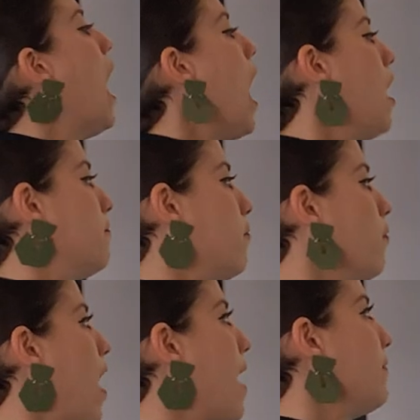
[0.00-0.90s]
Um,
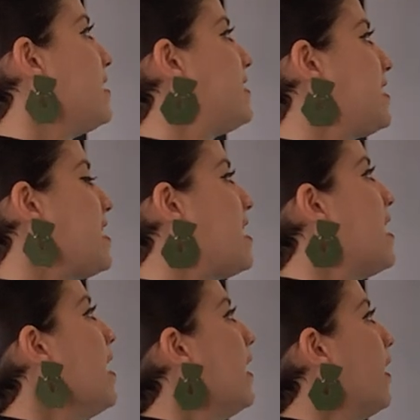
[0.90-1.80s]
and we
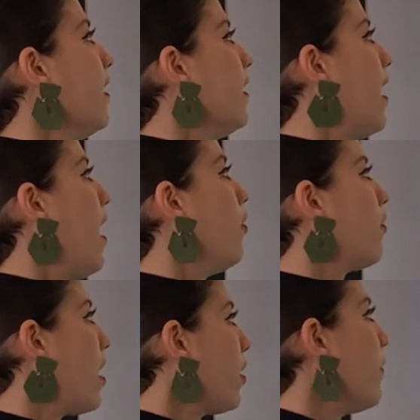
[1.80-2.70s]
see El
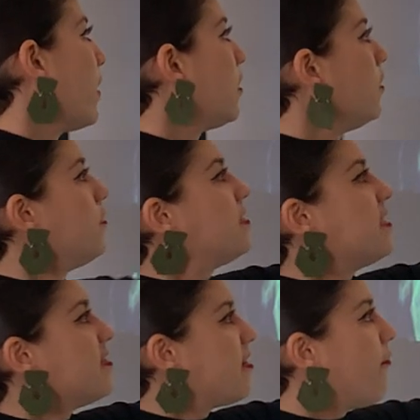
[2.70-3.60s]
Greco includes
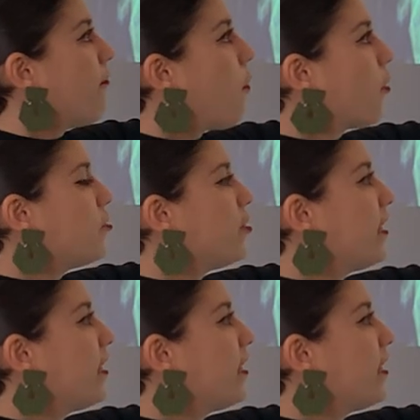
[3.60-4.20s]
his self-portrait